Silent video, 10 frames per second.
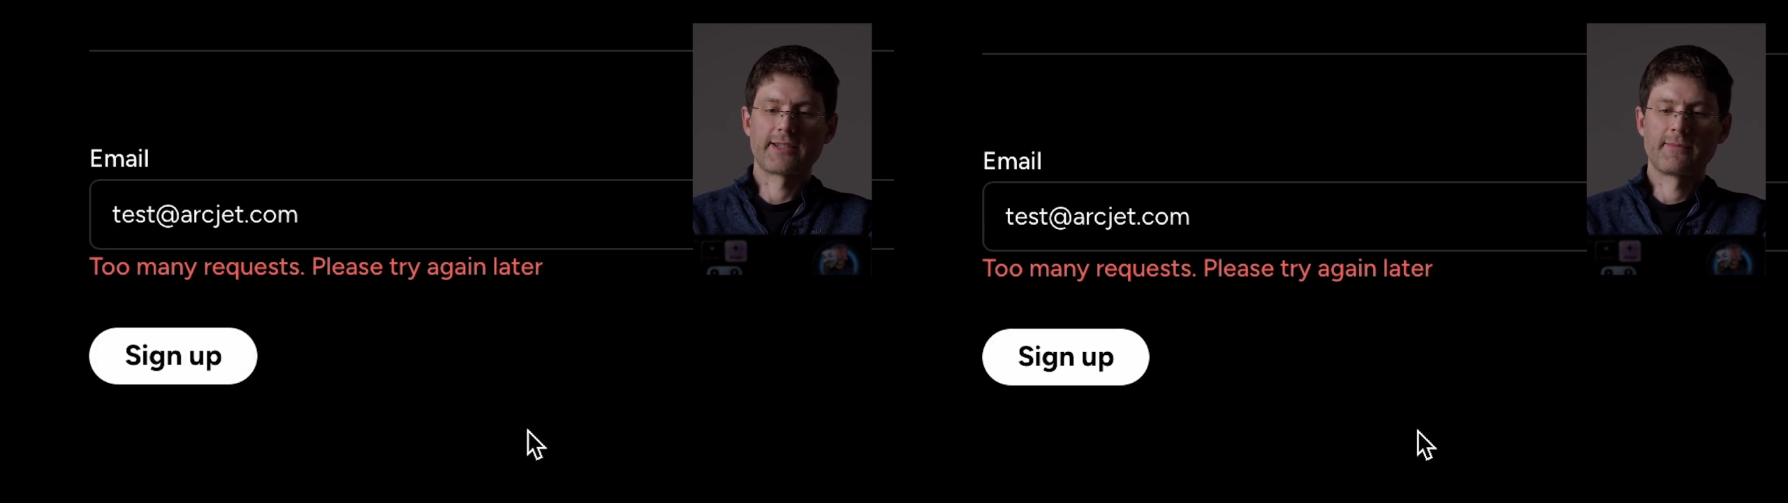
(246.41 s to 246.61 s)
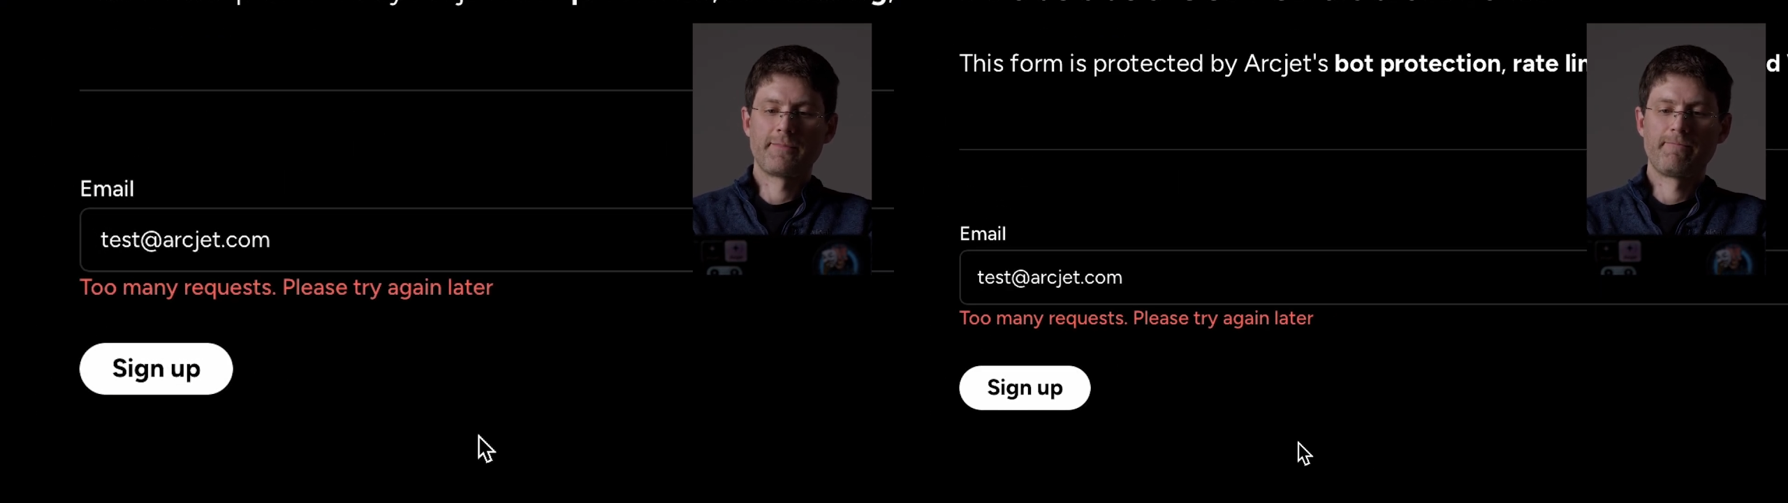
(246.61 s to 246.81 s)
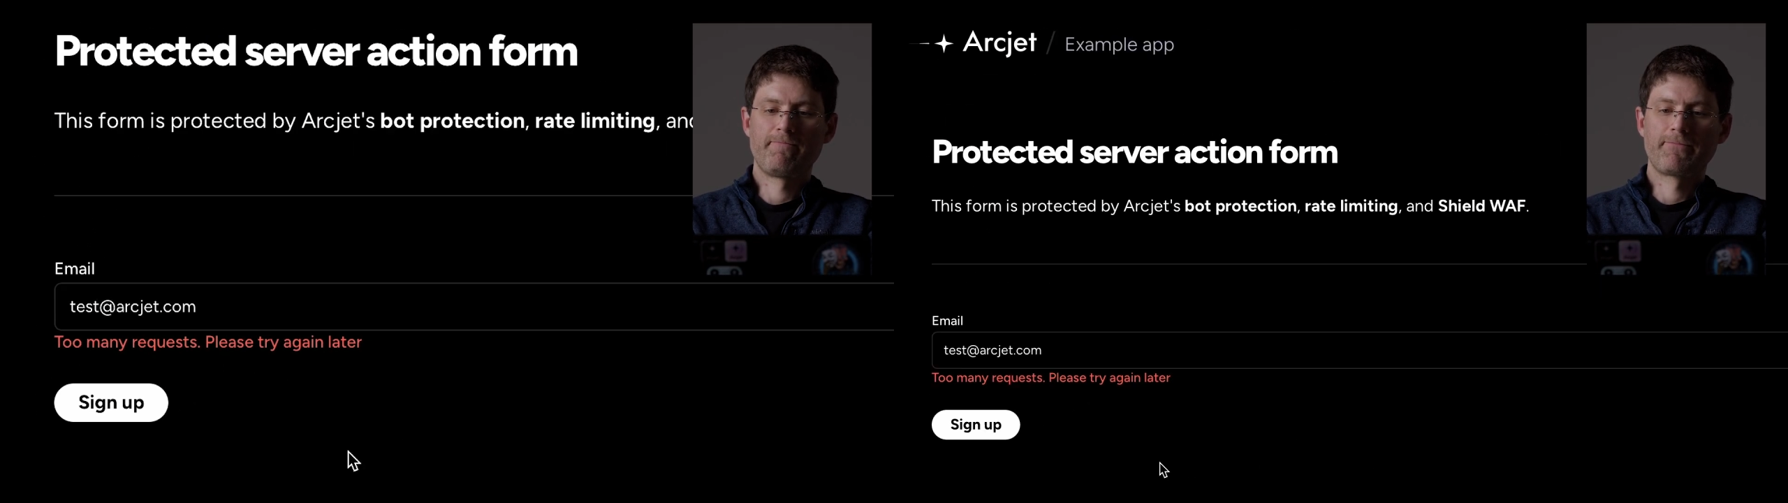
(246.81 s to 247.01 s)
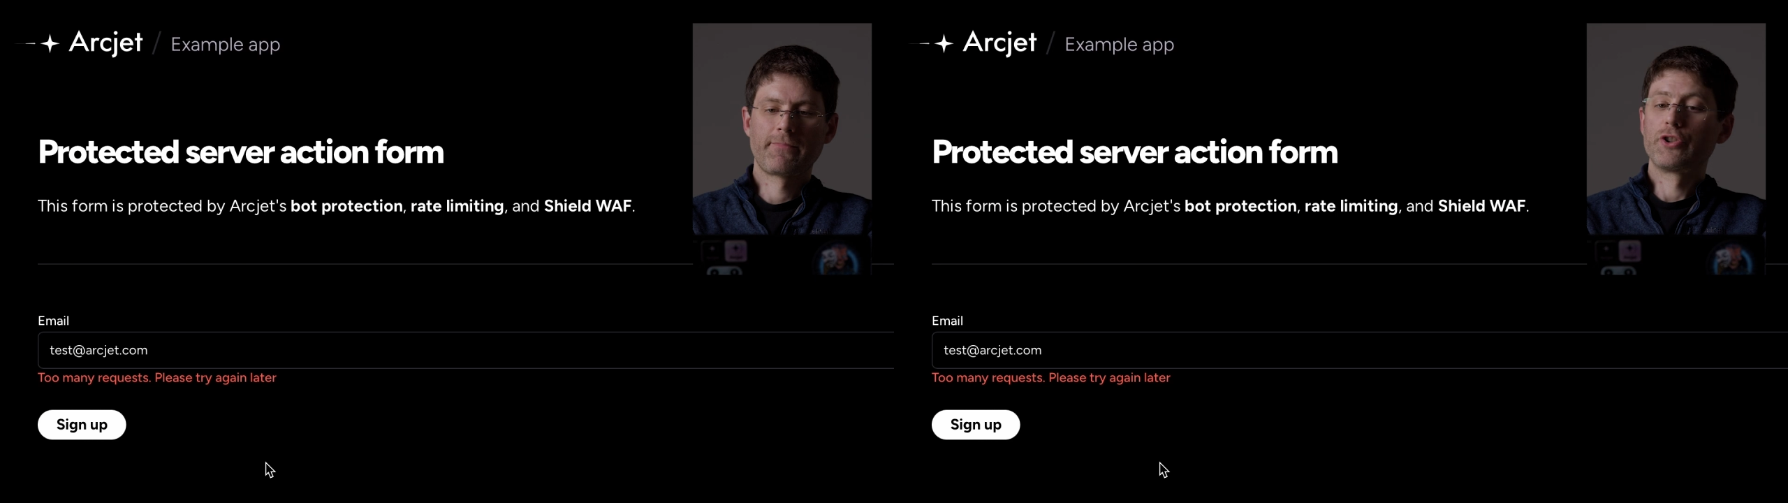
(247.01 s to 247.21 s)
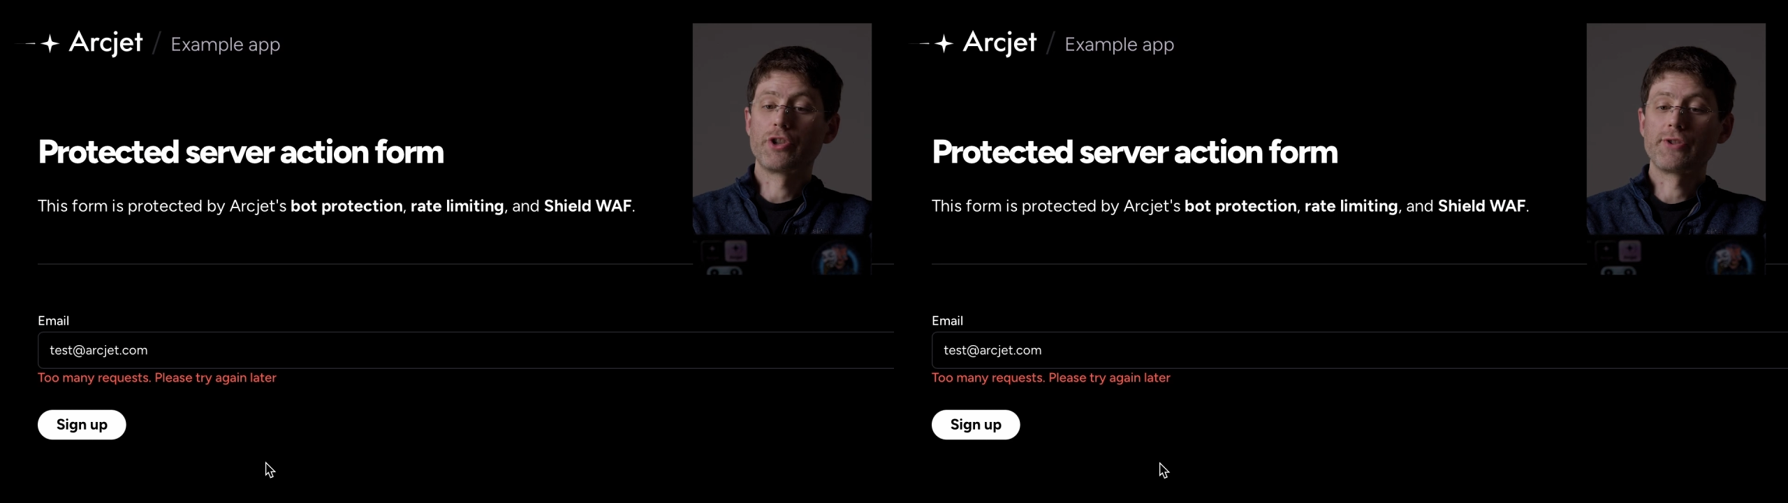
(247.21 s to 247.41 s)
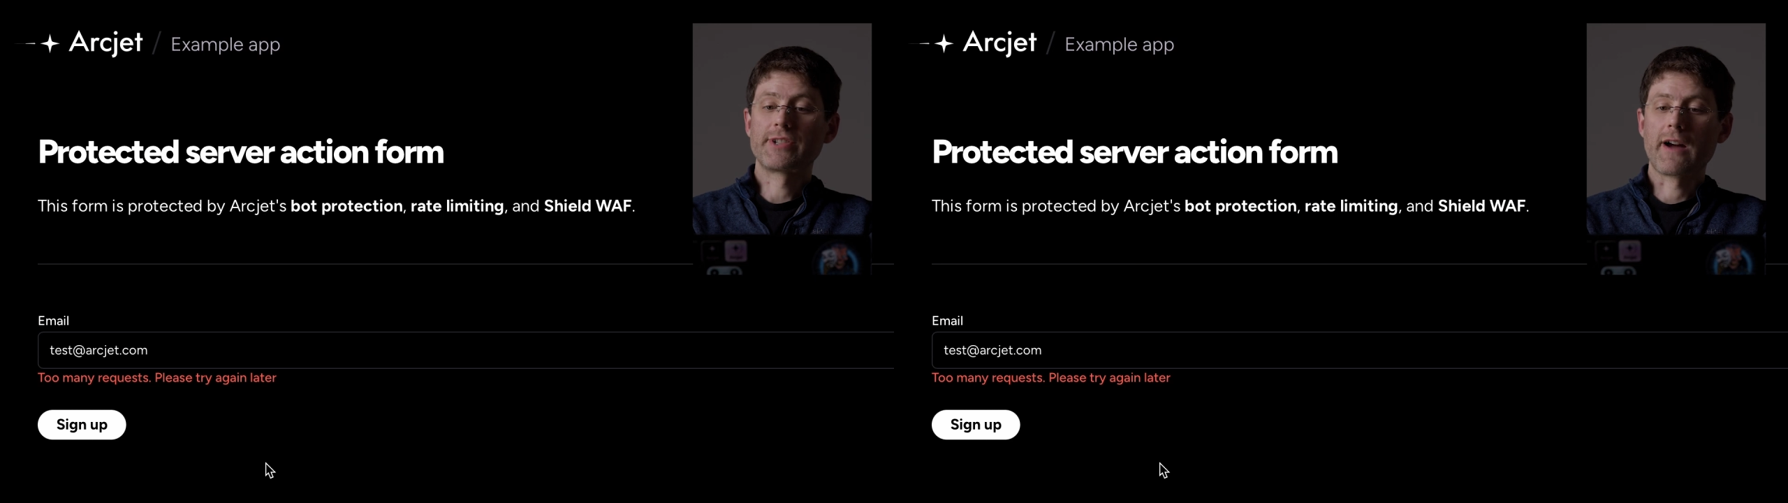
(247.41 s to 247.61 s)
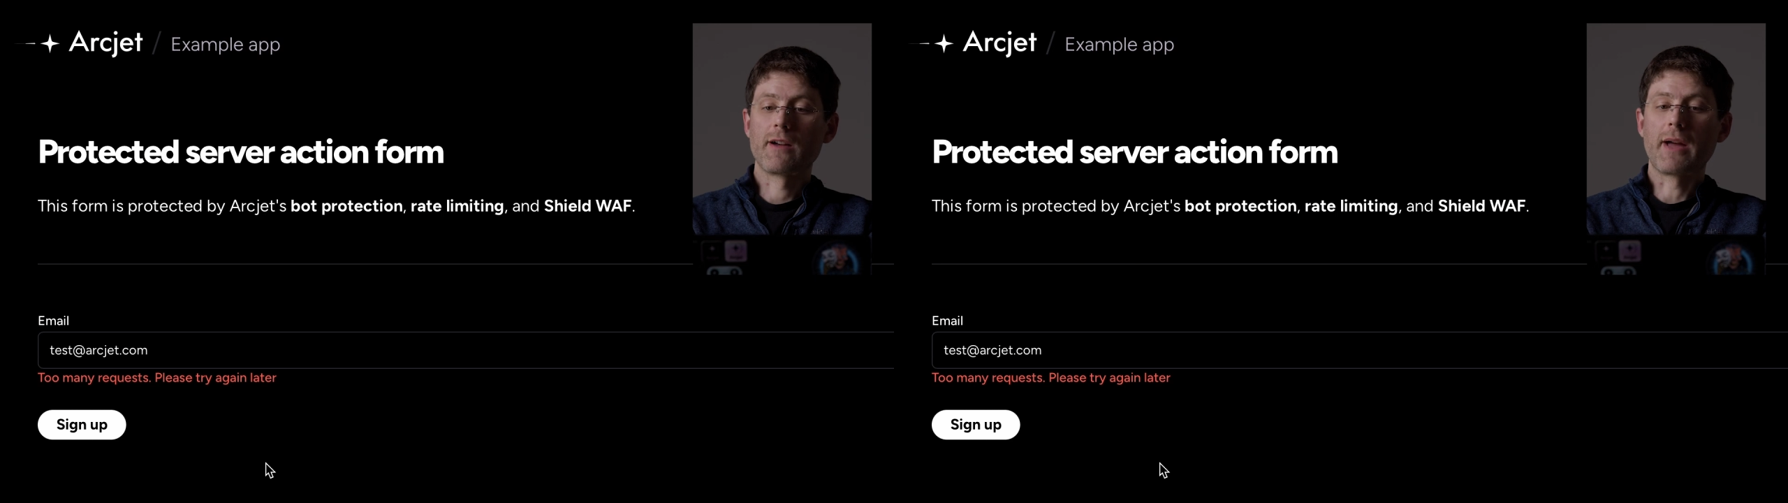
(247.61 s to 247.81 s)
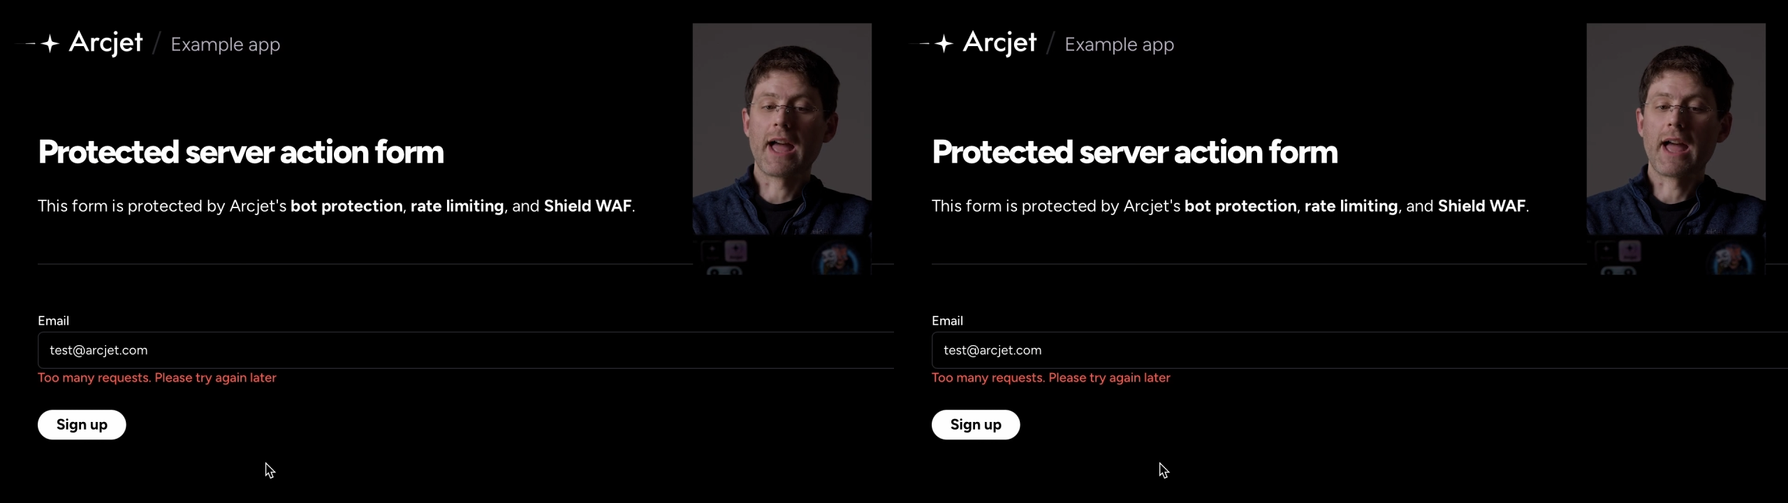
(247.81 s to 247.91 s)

Note how I'm